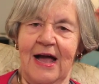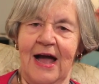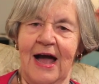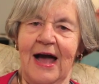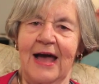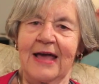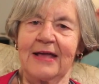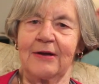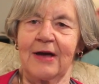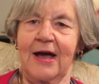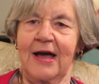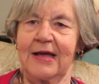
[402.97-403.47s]

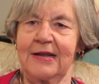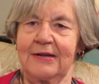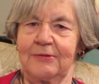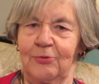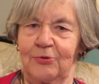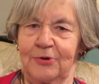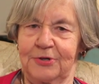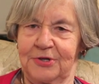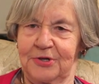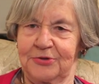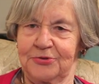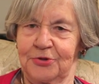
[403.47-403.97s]
I, I
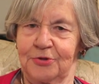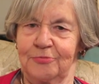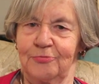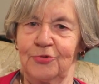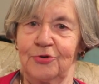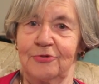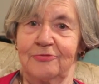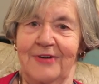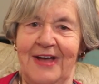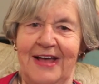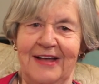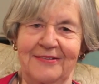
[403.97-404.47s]
wanted to
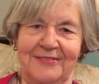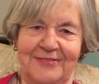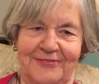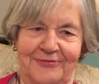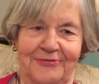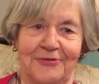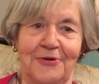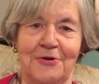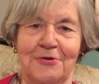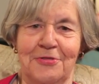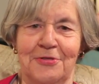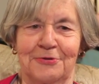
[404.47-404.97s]
move out
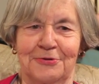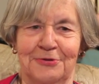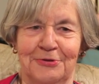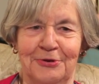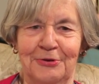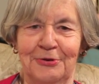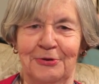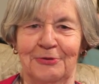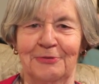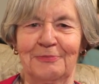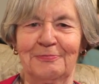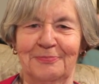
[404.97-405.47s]
further
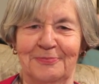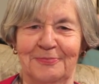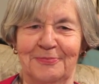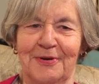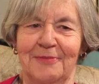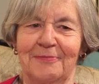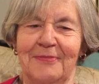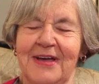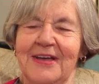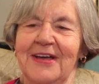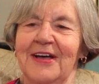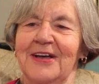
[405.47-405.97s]
too,
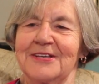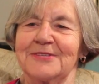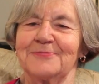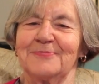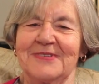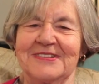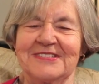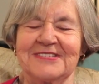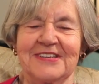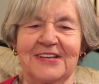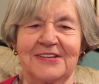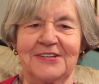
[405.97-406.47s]
but my
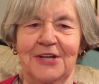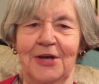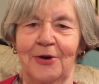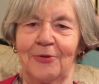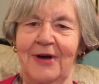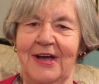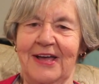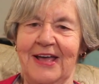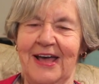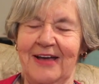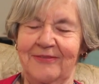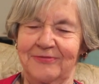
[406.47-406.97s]
husband said, no,
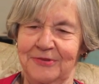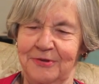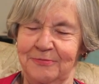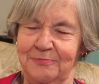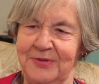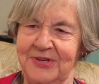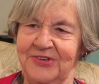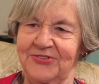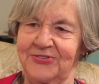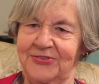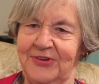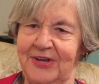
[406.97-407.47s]
I have to
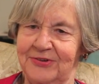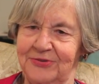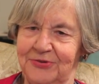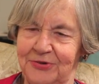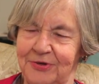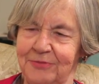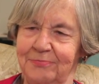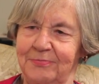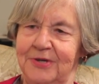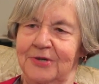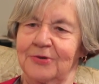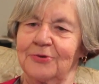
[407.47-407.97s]
be
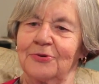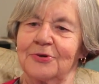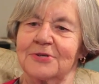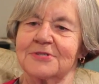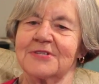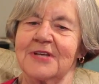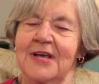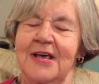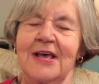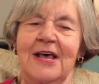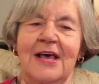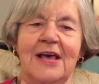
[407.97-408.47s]
centered
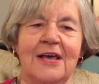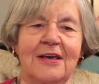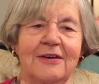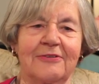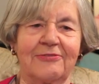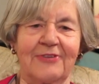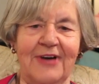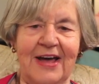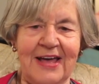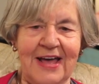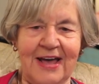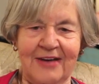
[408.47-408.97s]
because
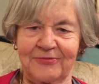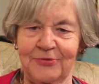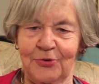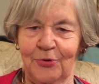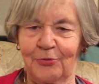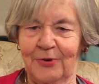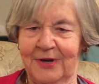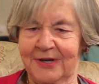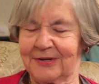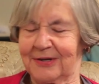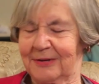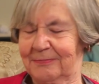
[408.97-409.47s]
if I have to
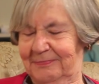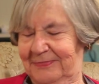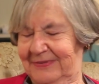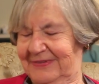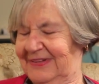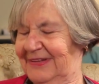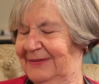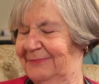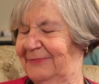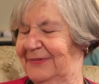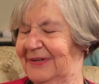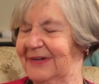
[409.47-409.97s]
wake up
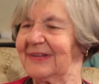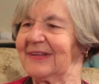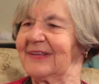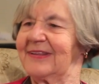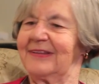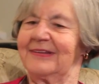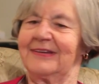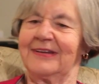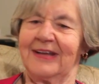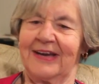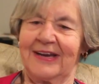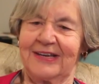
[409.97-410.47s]
in the middle of
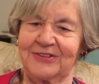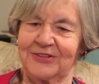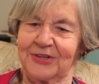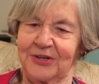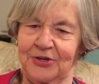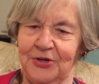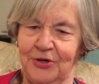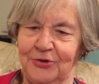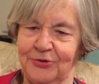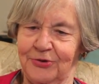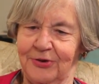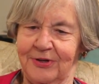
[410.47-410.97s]
the night to
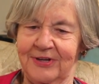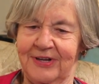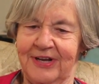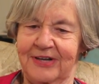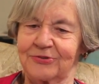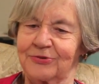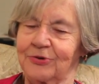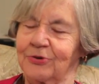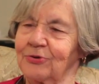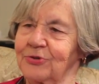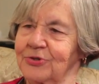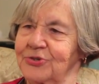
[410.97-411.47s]
go to
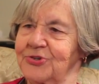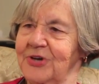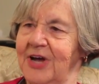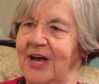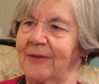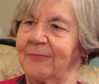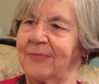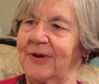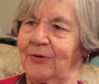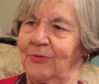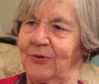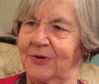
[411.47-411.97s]
electrical
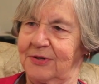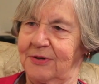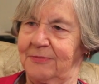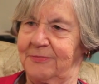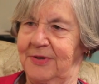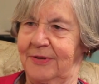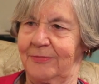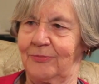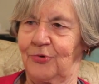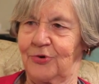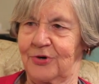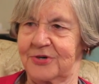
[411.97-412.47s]
job, I want to
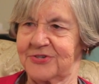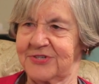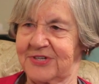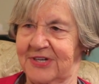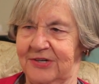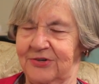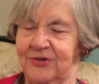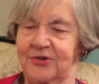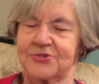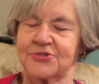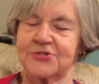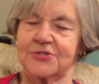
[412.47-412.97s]
be more
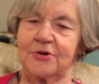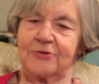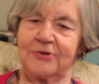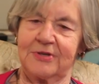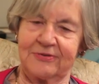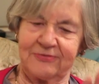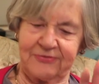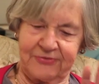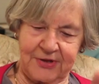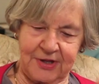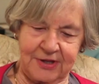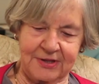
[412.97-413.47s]
centered. So
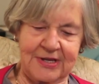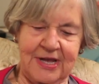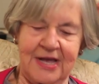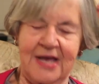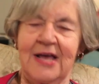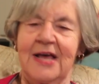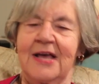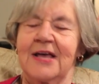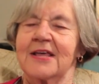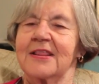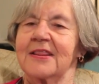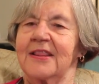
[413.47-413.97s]
he felt
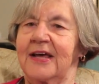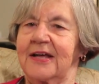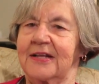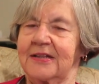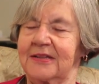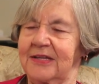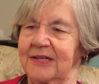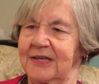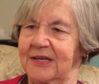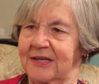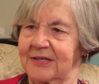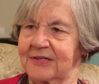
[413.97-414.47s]

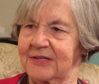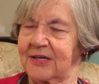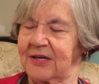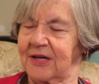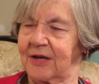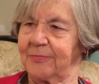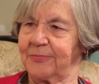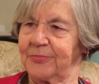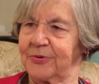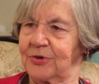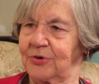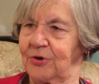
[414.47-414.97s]
that uh,
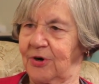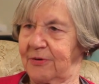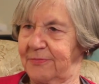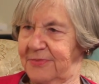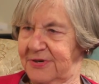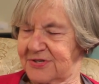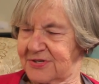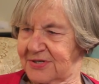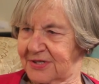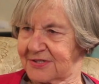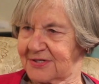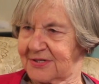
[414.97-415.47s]
Upper
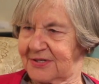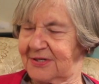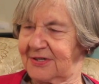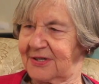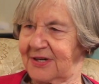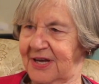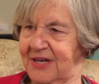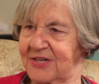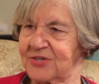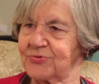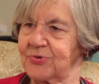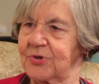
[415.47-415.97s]
Darby
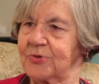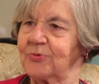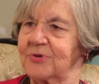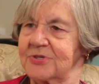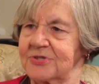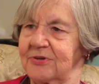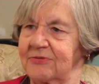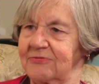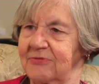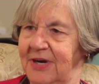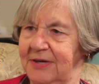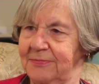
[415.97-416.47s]
69th Street
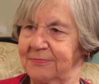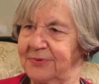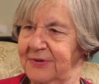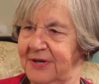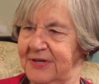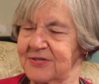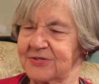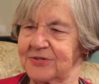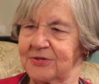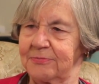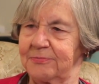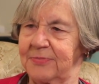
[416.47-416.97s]
was the right
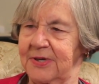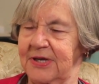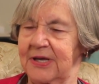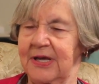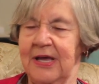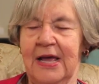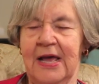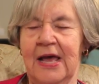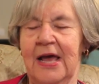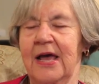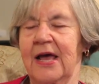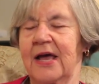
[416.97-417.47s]
place to be,
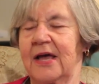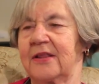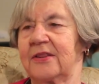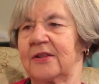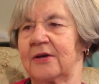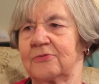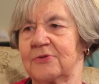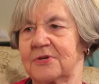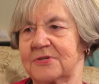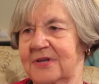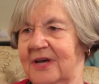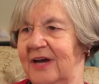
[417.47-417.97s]
and
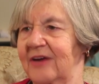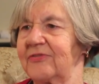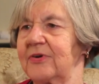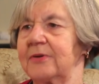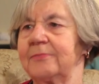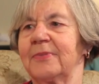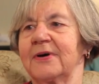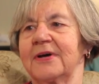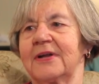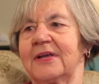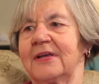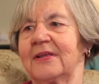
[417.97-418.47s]
there was
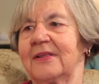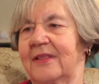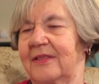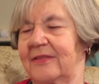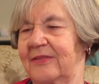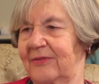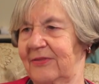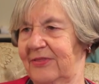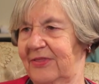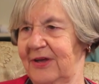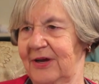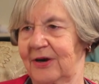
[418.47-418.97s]
everybody
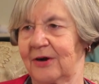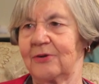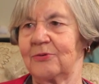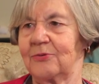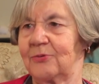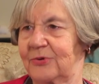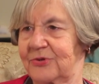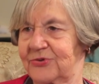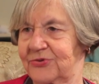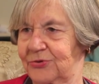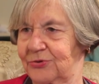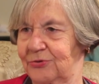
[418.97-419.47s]
there
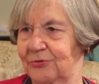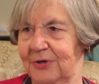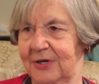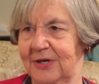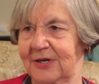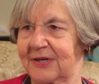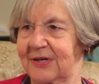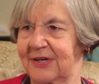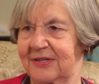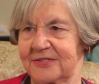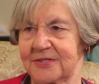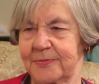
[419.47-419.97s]
was
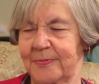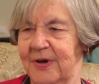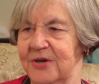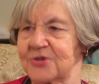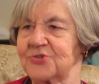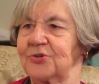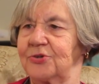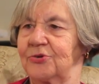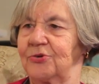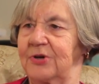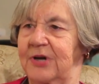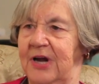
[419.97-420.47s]
Greek,
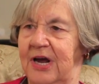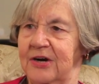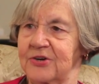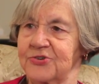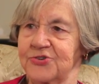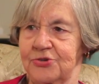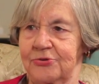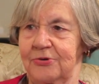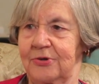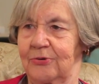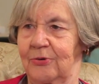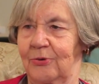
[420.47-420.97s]
especially on our
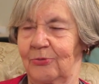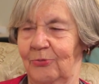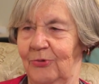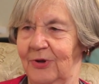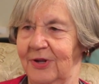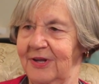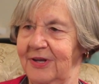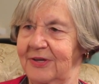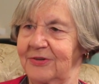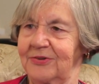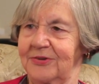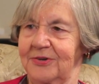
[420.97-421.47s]
street on
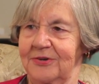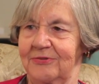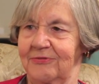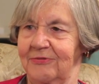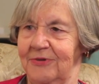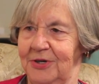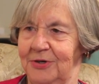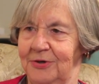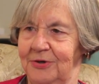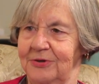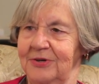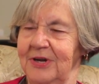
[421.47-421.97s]
Wellington
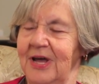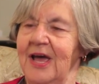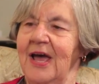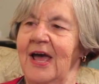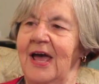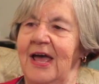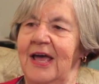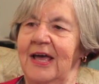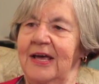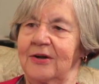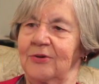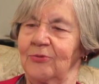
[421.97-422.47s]
Road,
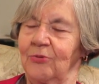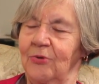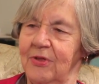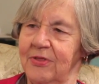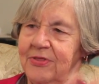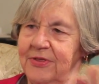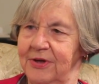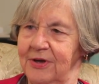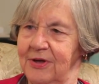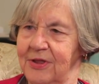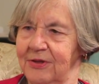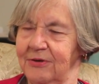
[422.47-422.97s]
and all
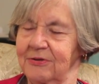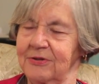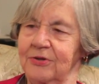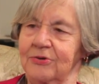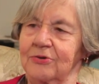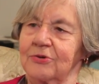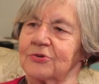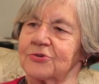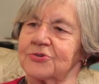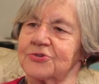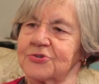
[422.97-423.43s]
the other little